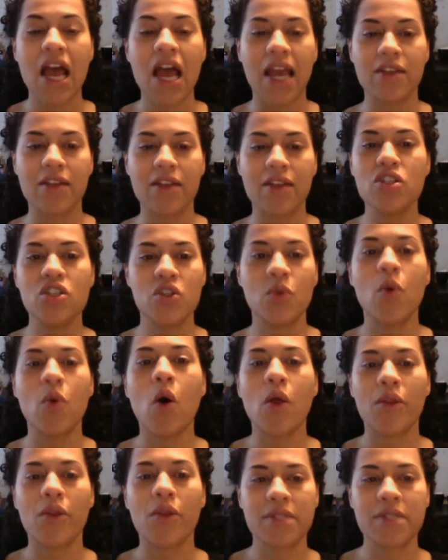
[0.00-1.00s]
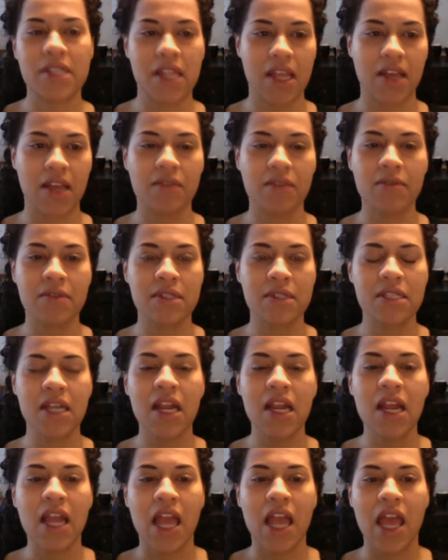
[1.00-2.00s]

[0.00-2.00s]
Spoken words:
I can do all those things.